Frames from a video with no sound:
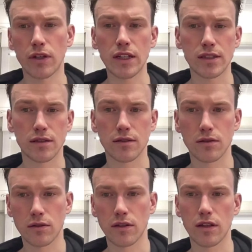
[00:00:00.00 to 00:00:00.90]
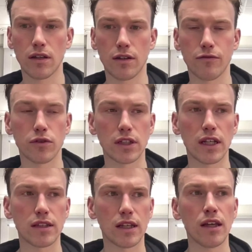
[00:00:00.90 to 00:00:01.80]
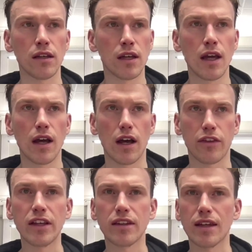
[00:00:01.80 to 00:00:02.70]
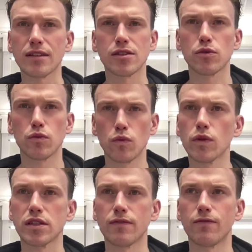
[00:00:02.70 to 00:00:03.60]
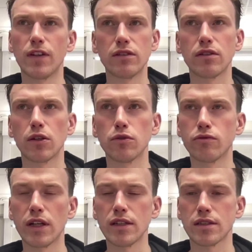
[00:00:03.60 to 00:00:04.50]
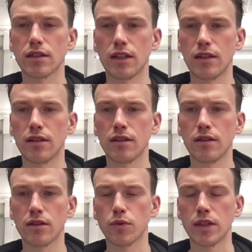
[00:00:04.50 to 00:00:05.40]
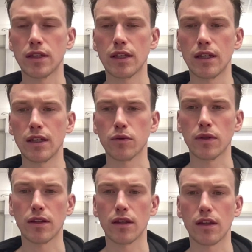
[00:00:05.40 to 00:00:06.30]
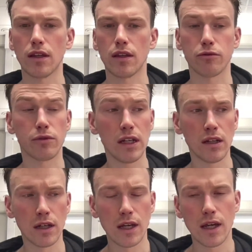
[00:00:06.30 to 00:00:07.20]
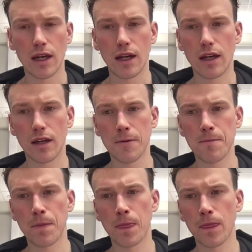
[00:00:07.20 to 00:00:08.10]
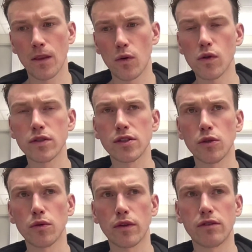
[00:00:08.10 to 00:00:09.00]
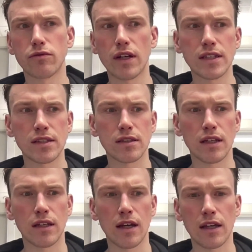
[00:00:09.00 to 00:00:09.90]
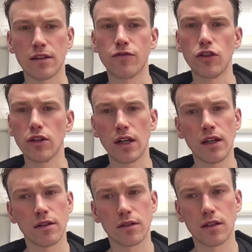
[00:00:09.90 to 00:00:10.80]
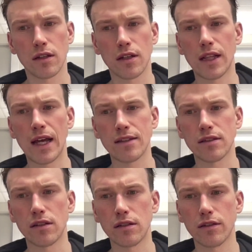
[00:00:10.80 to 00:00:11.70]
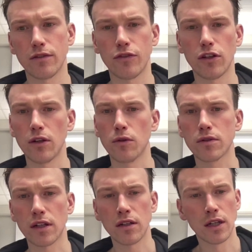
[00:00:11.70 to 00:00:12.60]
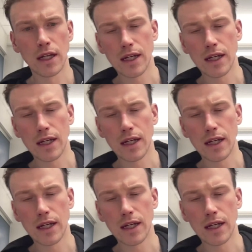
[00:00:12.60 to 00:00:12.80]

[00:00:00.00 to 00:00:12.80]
Race, or the 48K. I think that was a very good race in 2023. Also, the race at Fyri last year, Fyri Ultra,